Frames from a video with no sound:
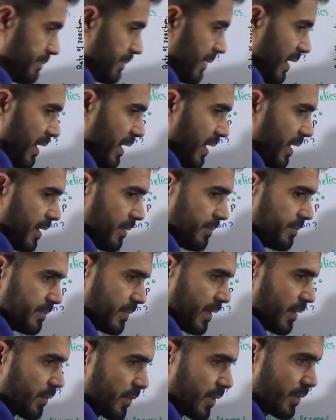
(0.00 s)

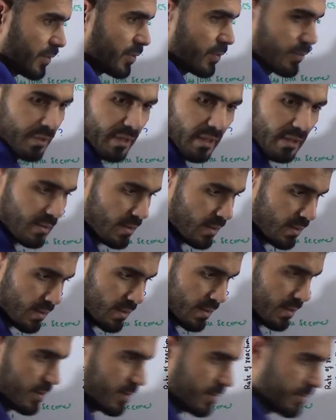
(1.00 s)
I'm going to erase
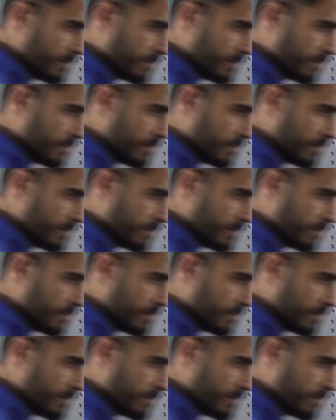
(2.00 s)
this.